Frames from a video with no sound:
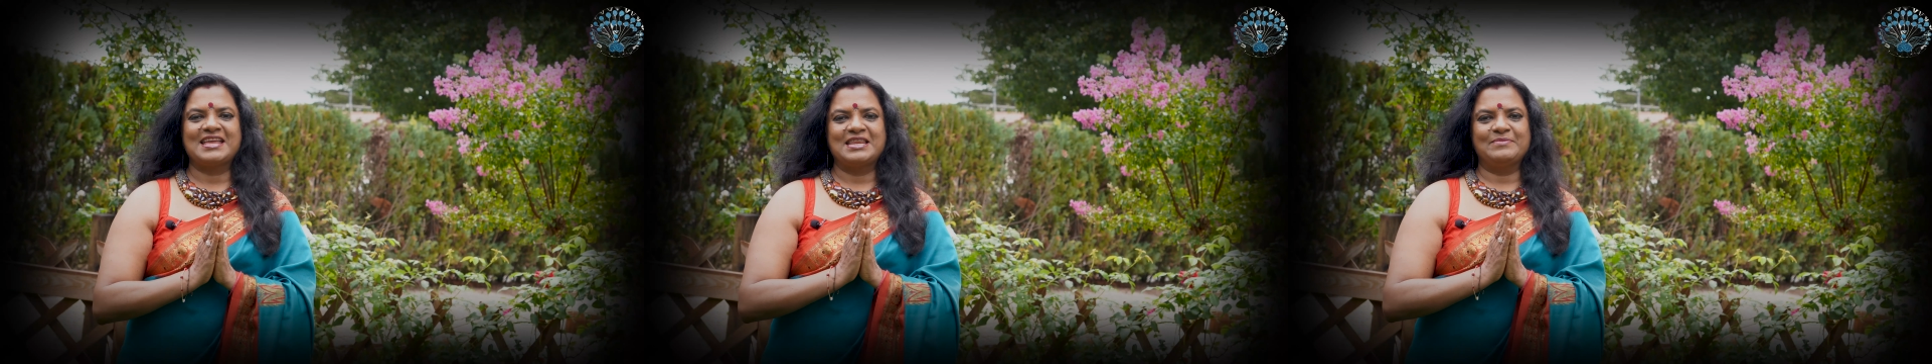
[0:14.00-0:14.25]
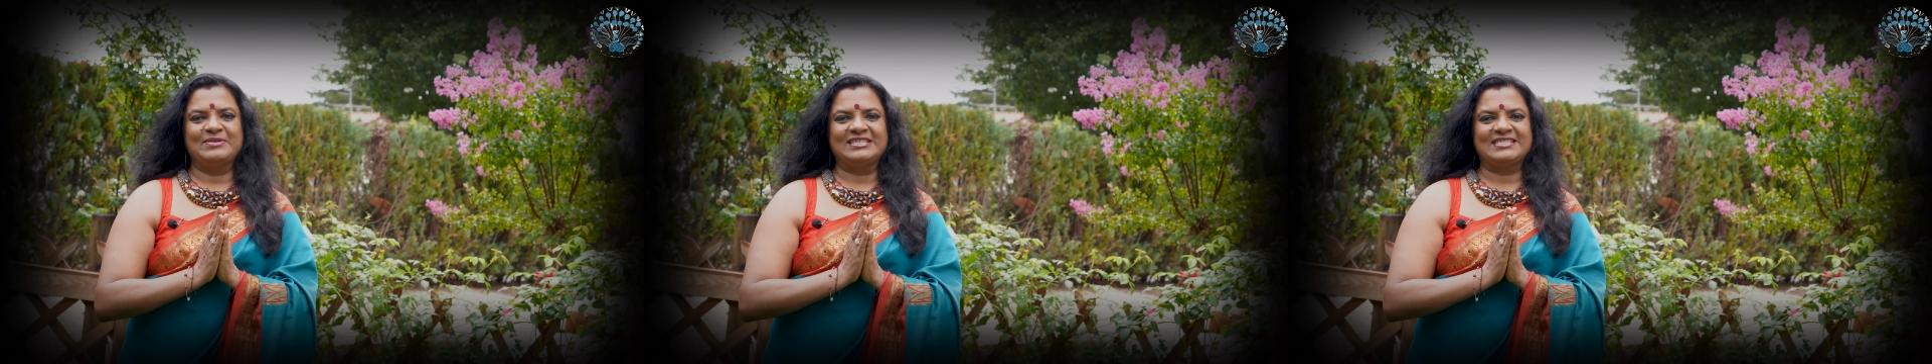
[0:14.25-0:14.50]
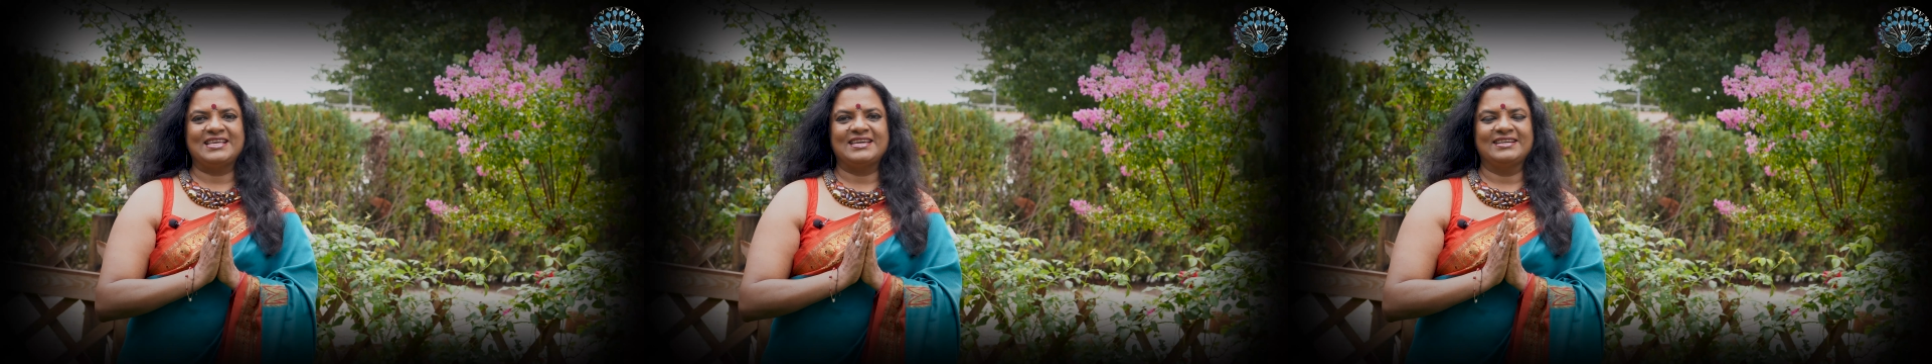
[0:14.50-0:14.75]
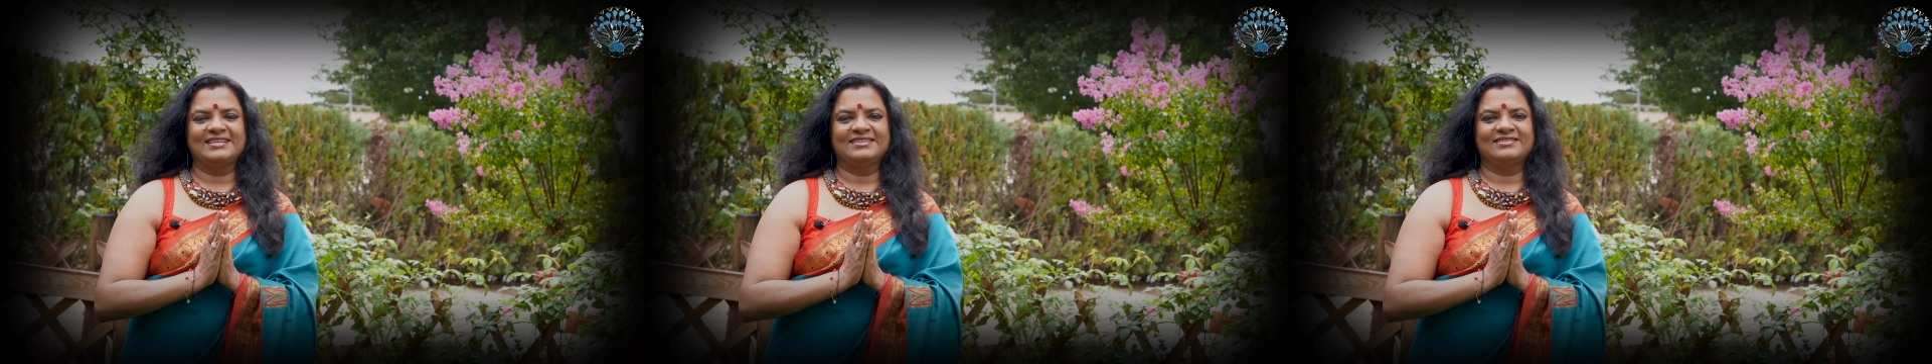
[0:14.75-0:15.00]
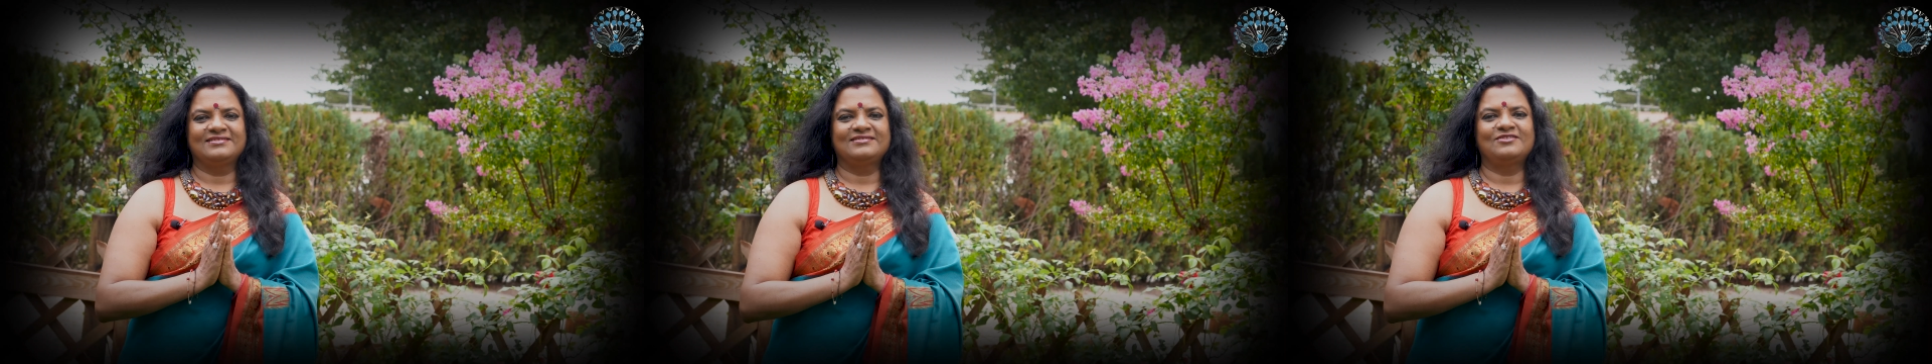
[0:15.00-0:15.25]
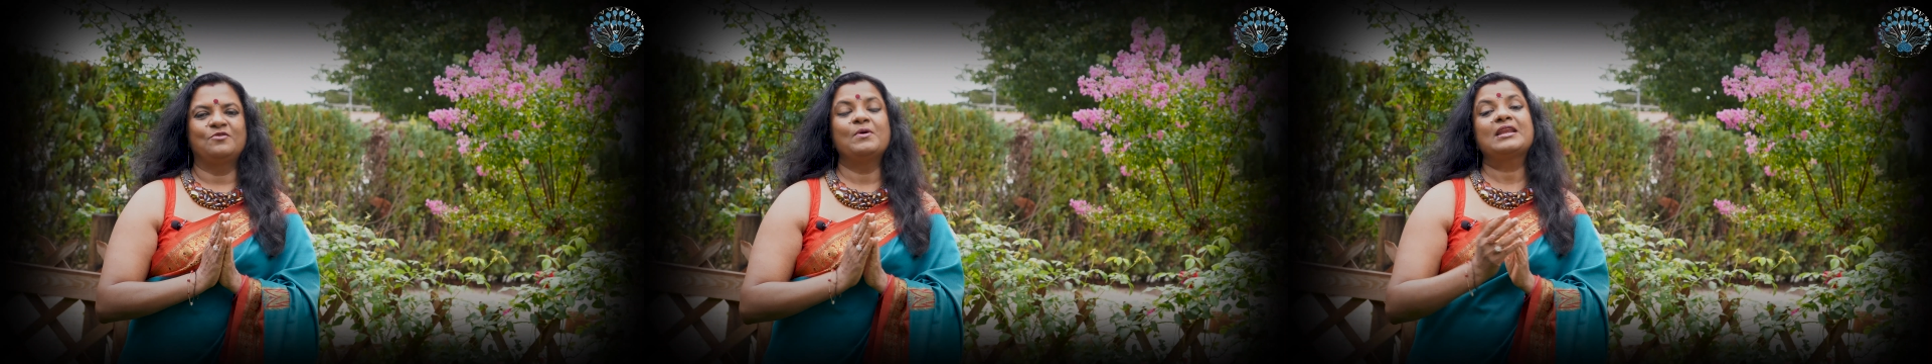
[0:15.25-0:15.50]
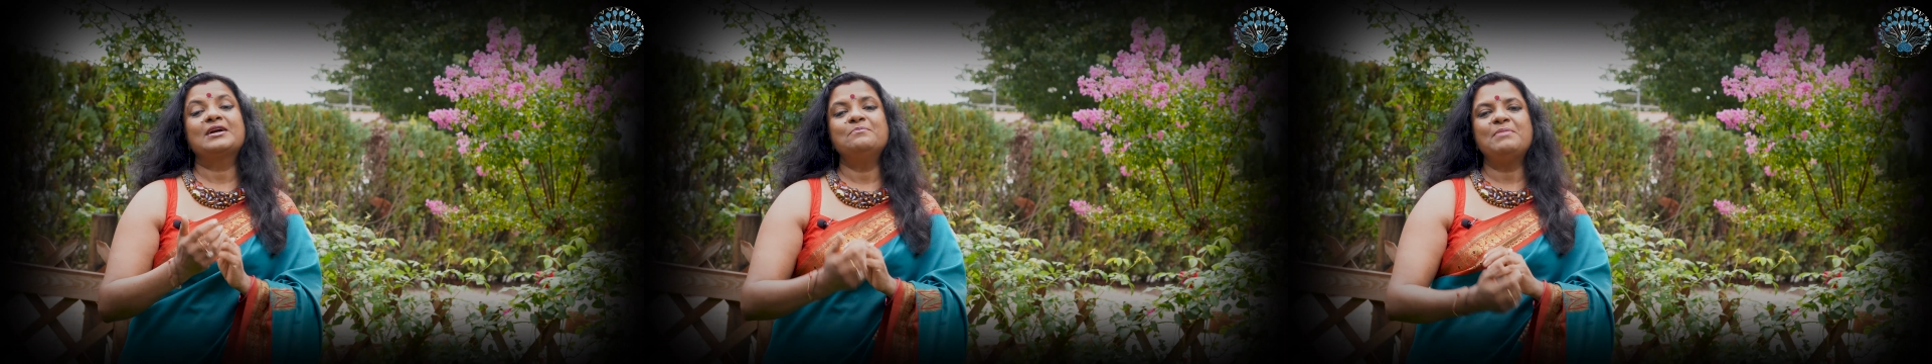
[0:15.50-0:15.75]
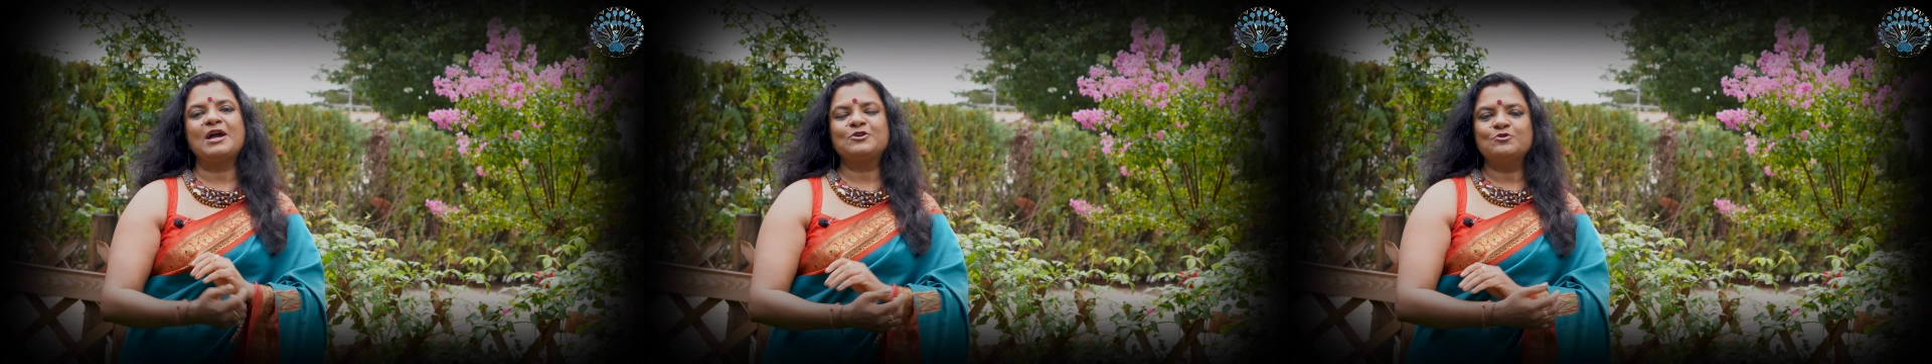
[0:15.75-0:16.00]
Namaste. Welcome
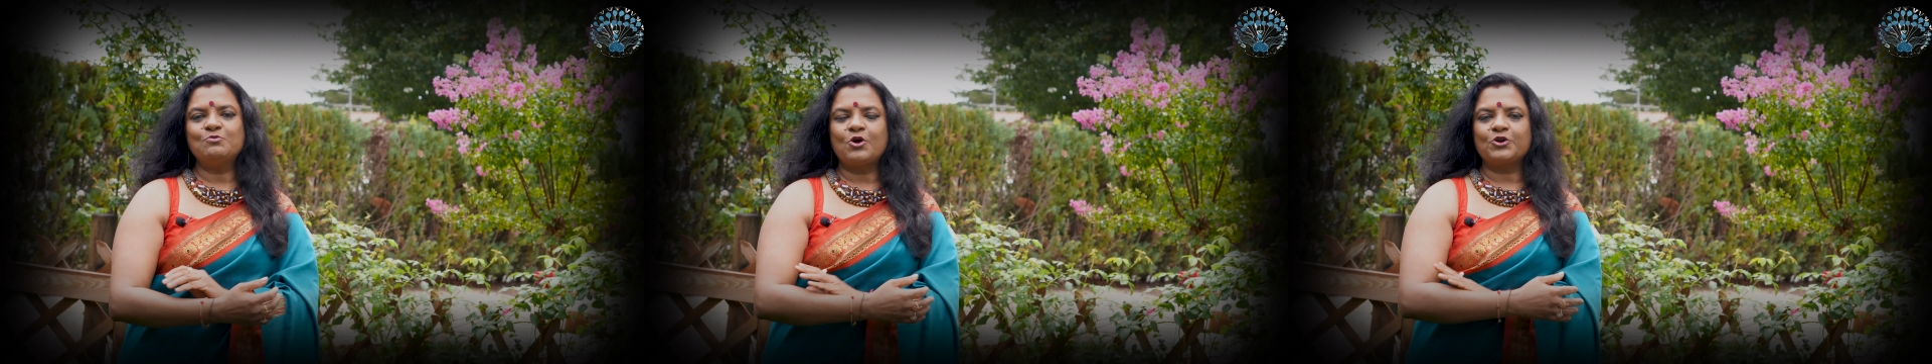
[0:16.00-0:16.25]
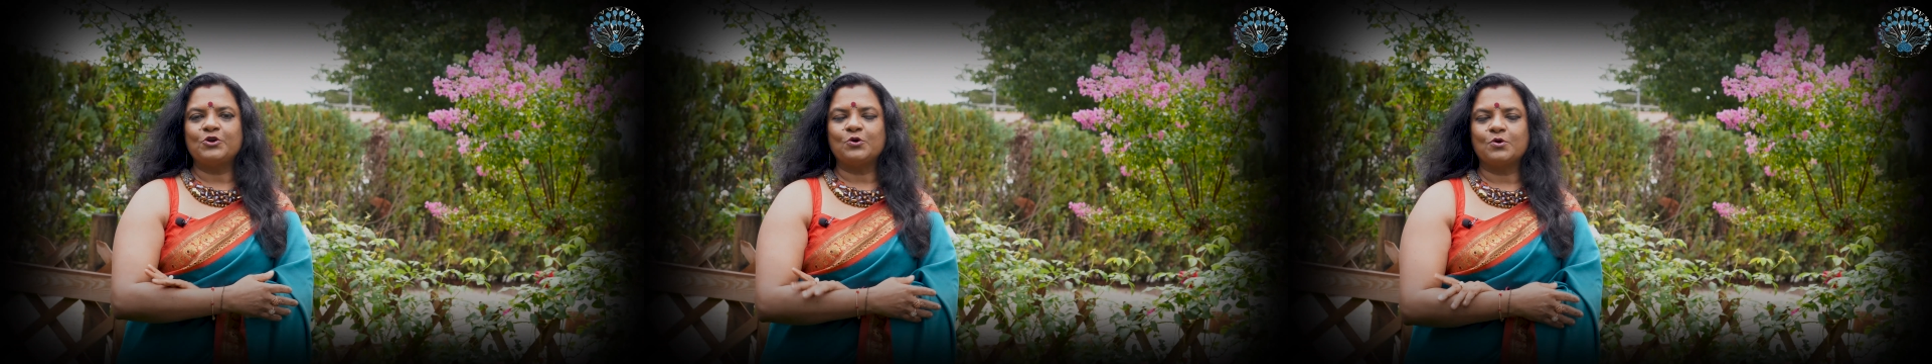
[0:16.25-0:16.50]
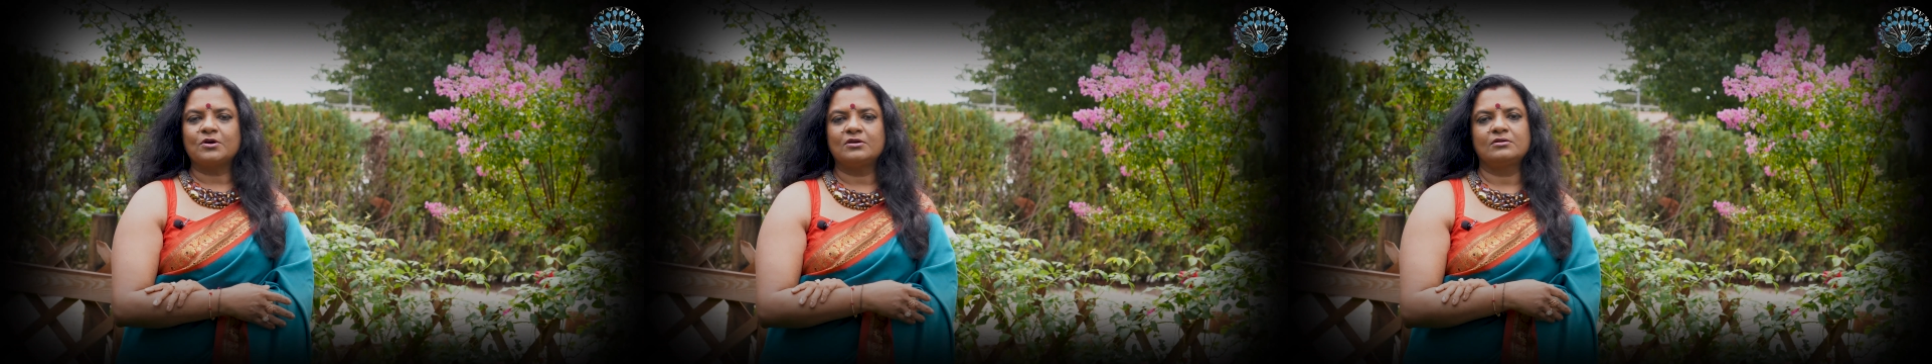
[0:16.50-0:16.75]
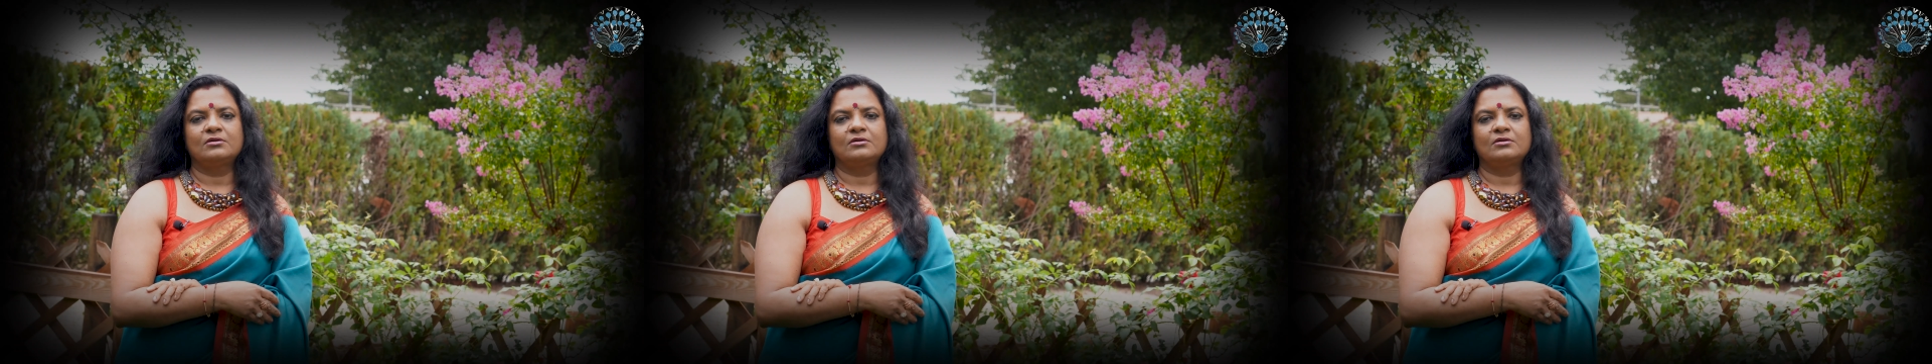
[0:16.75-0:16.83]
back to Mauryalok,